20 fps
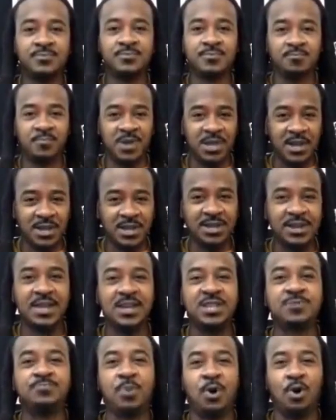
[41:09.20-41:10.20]
They
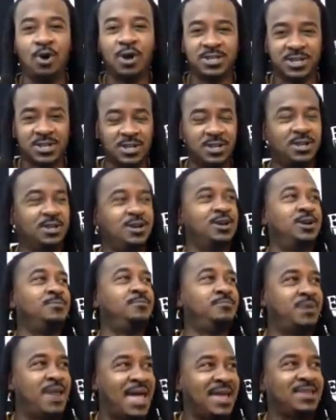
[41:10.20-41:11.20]
didn't have black
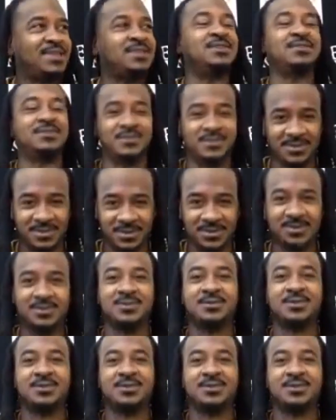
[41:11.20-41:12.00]
celebrities.